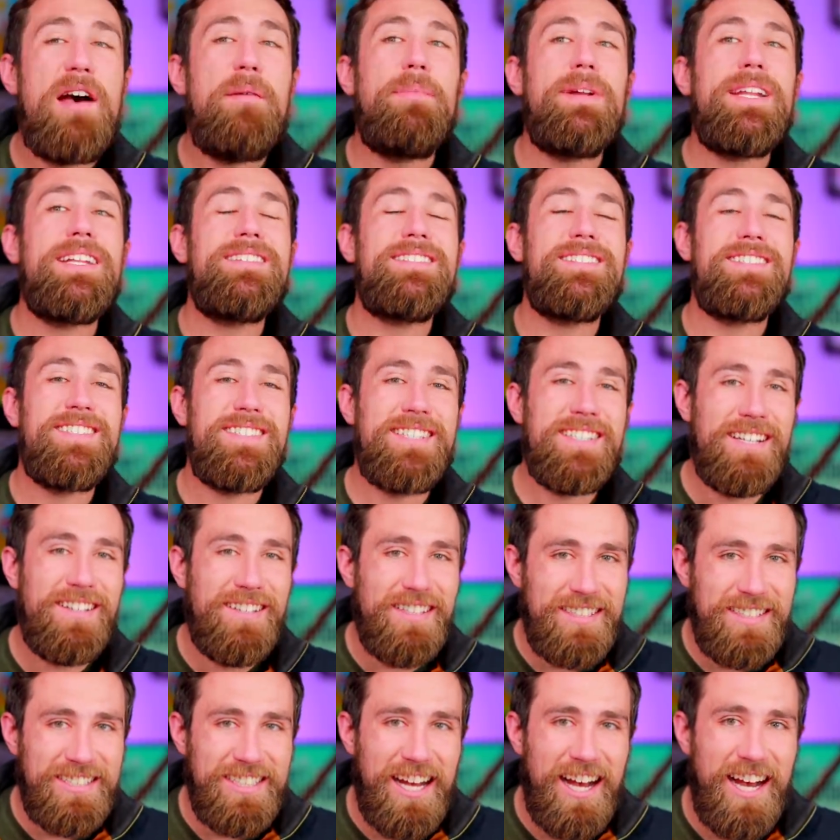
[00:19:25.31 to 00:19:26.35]
But it's still
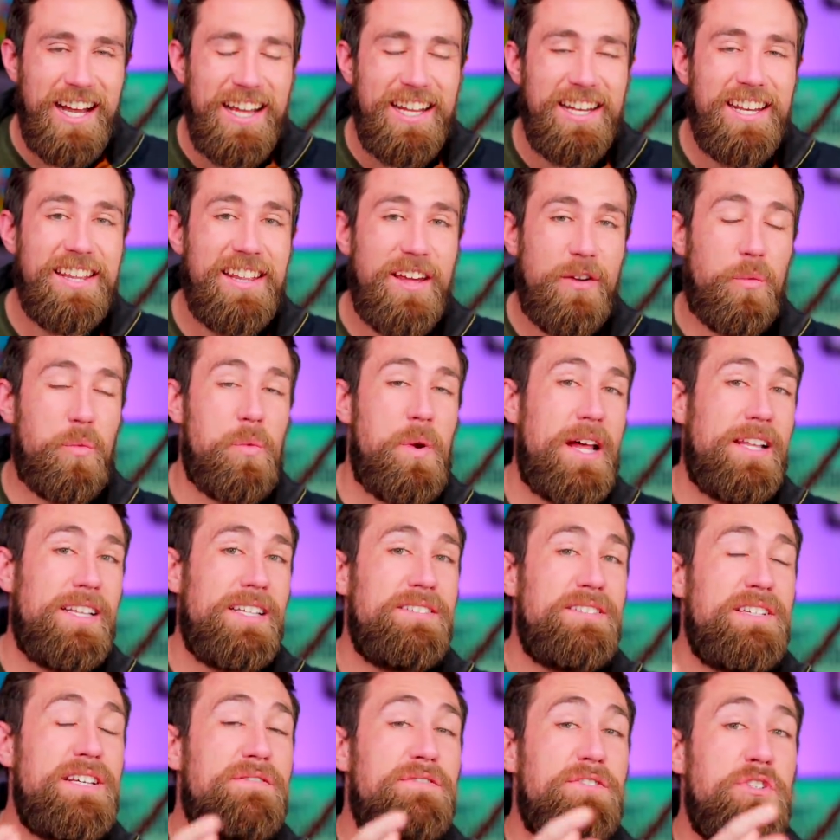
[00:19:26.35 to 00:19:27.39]
a sign that
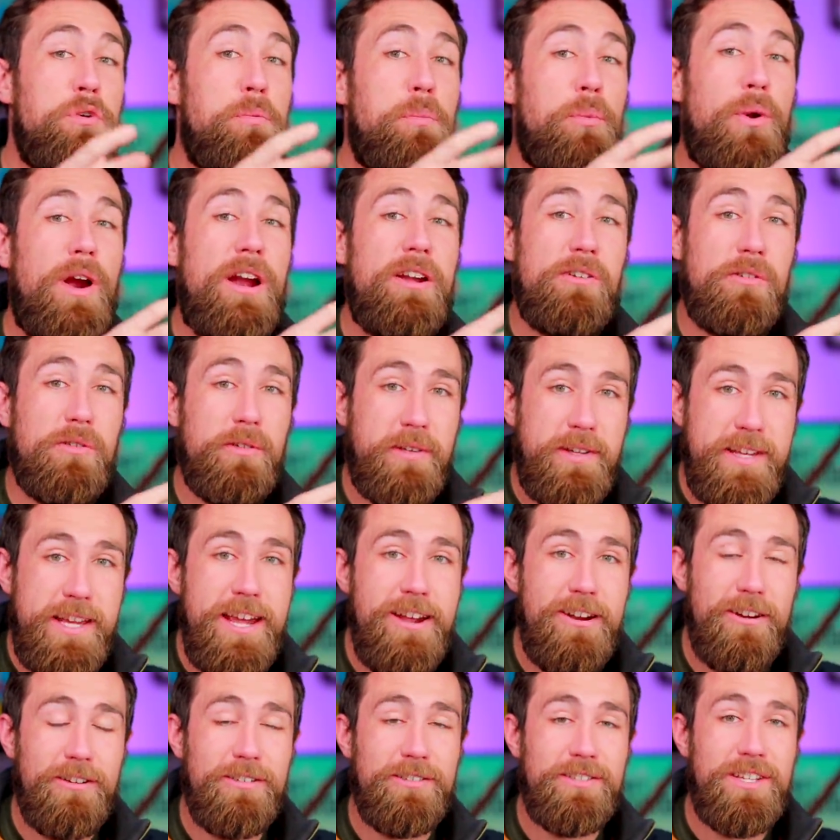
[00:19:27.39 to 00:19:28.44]
relative to prior
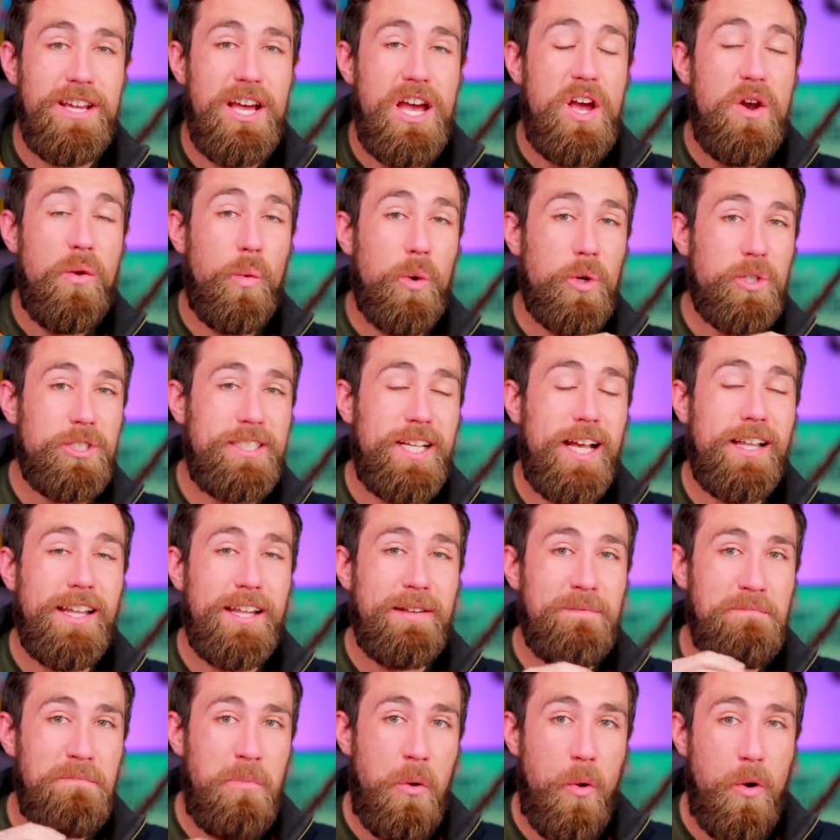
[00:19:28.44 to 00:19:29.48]
years, we're
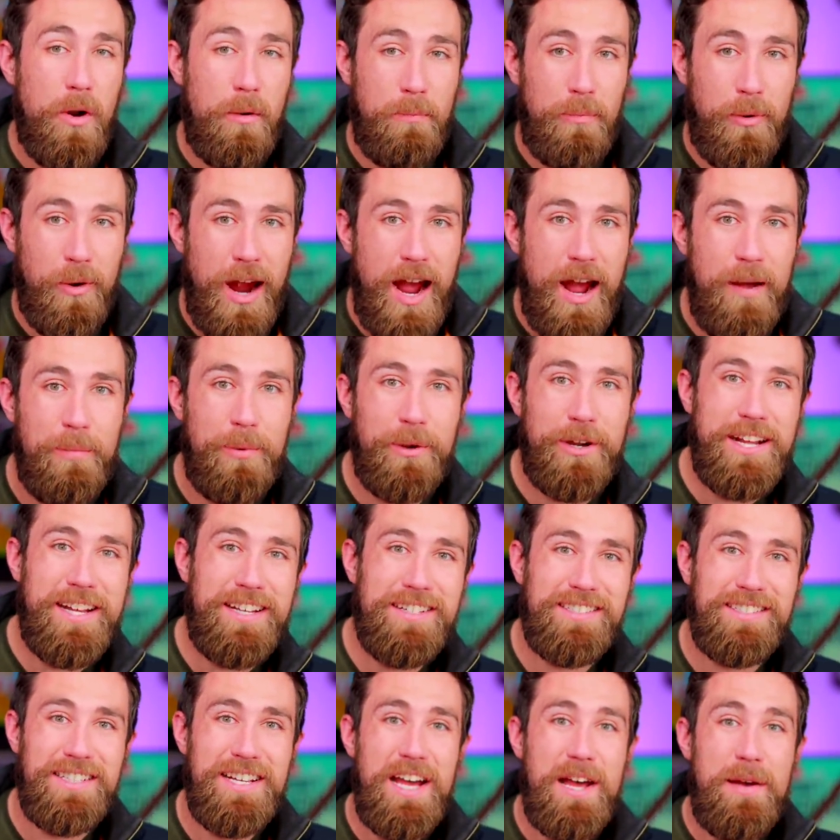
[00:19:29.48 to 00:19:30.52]
selling more
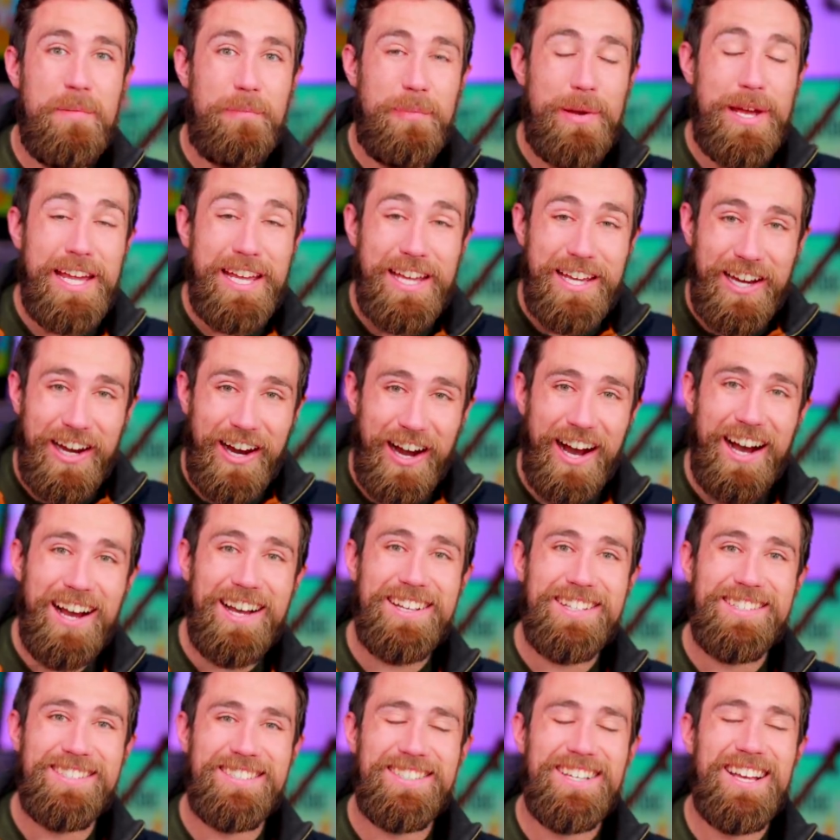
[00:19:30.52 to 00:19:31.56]
properties
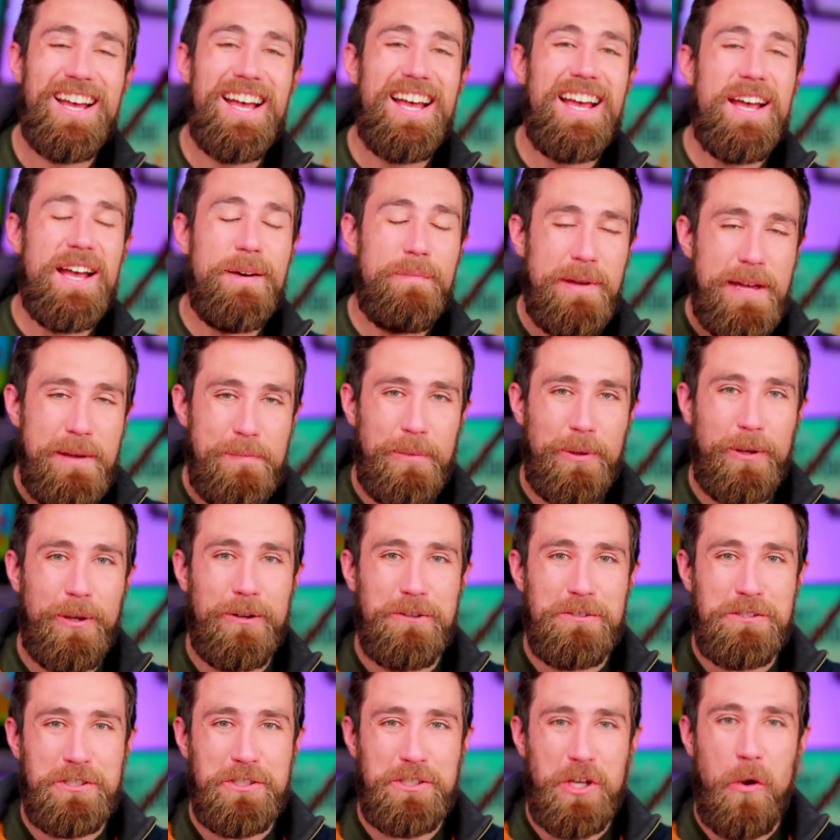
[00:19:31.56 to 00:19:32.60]
because People
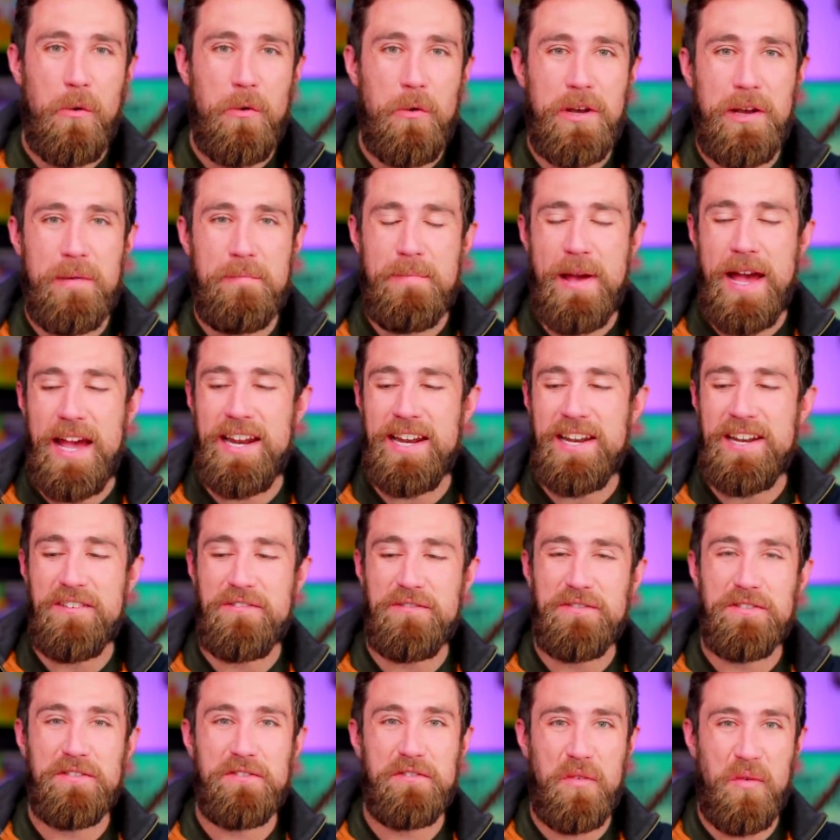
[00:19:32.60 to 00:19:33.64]
are so
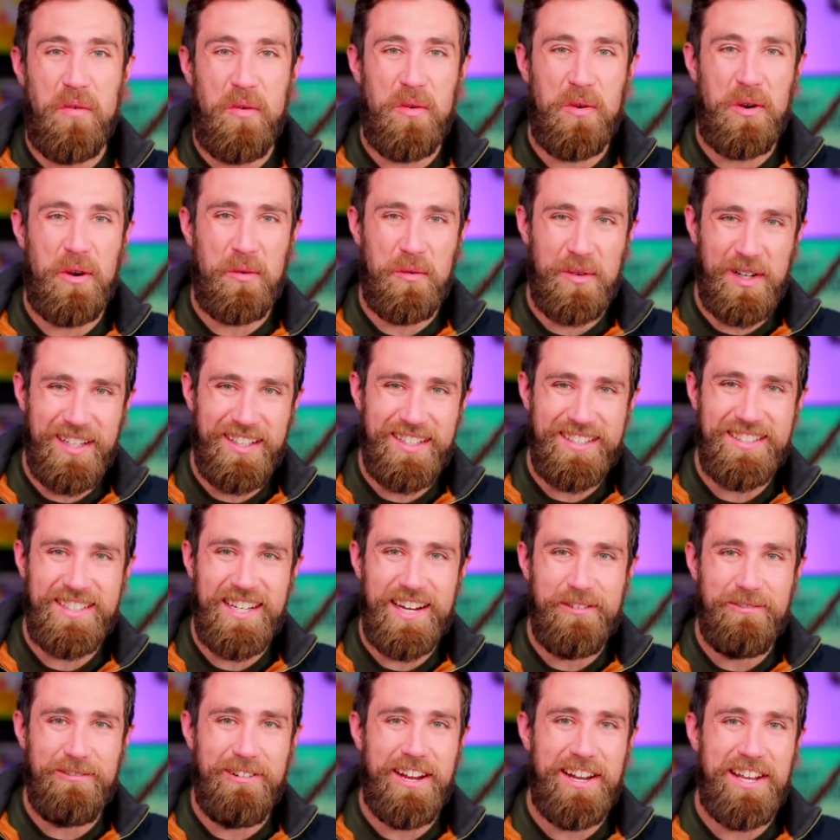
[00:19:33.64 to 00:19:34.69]
competitive for real
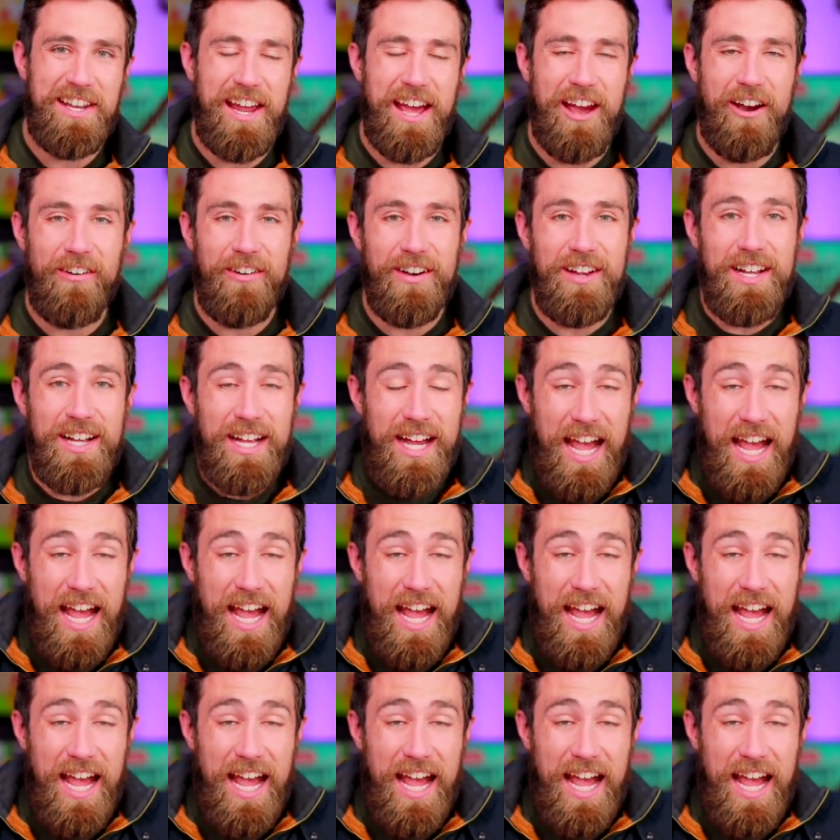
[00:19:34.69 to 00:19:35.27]
estate right now,